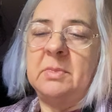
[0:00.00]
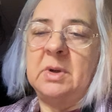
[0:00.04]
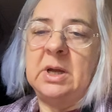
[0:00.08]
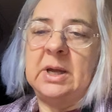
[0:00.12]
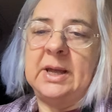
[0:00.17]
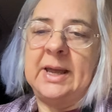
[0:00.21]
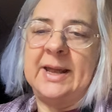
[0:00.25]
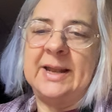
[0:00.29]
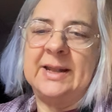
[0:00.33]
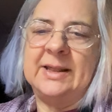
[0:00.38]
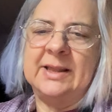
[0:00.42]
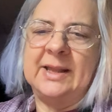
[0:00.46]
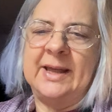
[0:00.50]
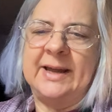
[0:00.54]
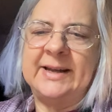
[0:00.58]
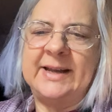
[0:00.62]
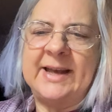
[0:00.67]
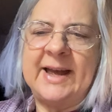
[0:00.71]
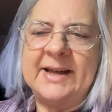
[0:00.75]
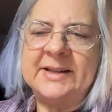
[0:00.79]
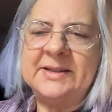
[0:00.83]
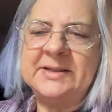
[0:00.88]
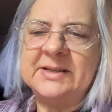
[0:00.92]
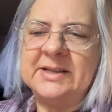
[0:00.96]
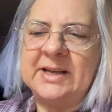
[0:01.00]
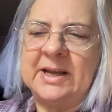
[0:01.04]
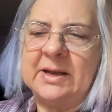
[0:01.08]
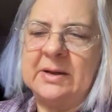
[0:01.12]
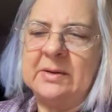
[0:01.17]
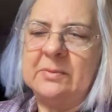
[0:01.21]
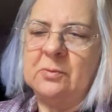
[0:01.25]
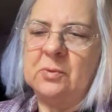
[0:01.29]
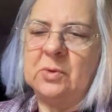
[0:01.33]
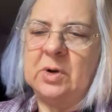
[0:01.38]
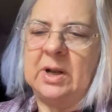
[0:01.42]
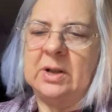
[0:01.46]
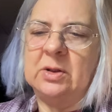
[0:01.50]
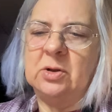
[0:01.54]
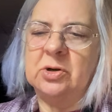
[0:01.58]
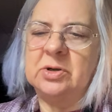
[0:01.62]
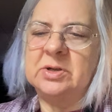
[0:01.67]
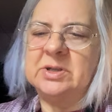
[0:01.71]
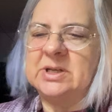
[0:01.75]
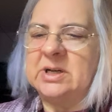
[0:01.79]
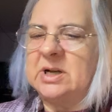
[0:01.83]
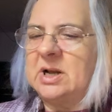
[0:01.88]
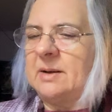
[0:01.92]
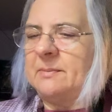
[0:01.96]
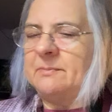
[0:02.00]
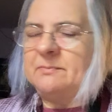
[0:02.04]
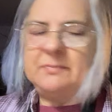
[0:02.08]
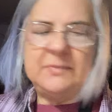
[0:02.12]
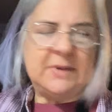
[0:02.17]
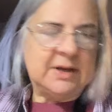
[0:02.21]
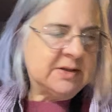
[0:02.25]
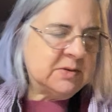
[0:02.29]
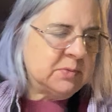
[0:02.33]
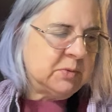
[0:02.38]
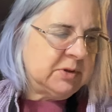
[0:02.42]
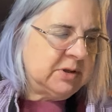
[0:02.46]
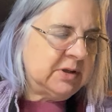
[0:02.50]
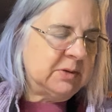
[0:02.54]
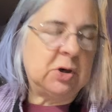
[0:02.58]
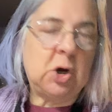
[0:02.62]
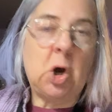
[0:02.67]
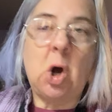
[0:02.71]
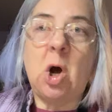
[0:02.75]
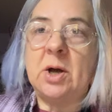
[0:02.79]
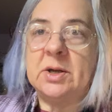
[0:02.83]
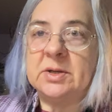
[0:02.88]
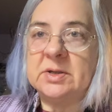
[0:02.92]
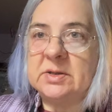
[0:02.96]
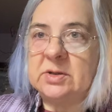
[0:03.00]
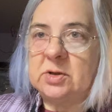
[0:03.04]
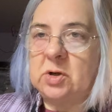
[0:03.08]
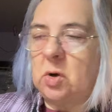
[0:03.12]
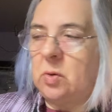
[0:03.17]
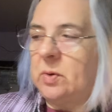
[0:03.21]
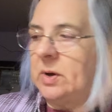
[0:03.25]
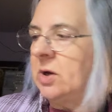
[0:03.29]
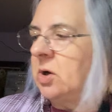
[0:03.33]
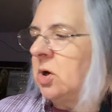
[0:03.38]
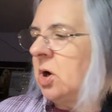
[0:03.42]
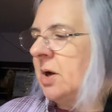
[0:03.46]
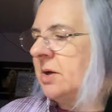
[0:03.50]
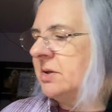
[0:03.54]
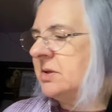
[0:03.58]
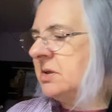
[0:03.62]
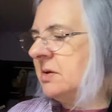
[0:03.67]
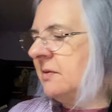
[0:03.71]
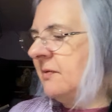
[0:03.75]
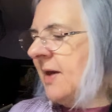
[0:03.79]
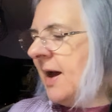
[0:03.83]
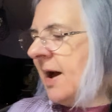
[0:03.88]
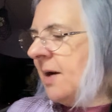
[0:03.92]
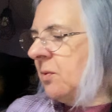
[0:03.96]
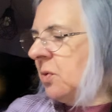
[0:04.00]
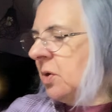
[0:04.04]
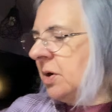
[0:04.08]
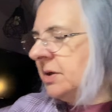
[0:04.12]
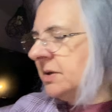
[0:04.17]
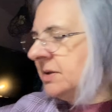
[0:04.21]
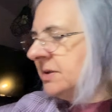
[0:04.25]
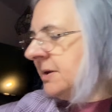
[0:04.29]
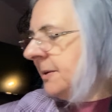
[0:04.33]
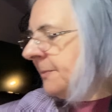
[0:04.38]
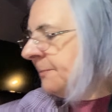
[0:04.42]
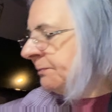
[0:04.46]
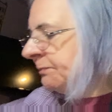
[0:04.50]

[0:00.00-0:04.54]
And like Etsy, when I looked it up, that's what the going cost of that was.